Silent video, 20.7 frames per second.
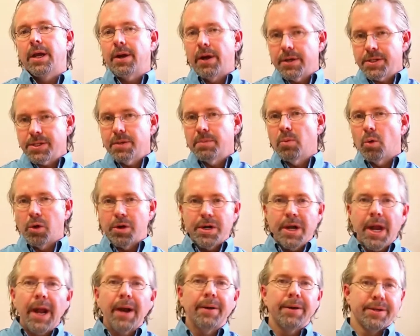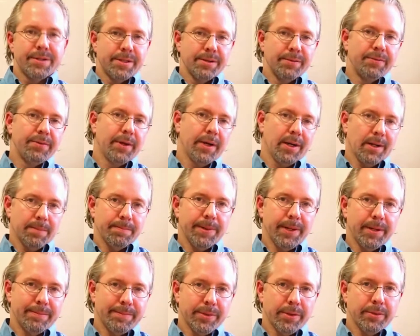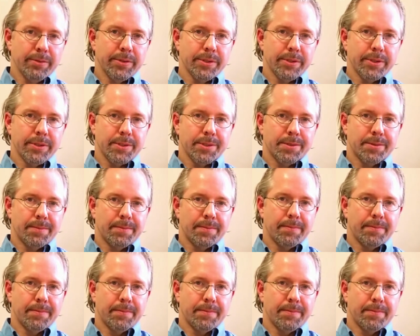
and also more narrative therapy approaches.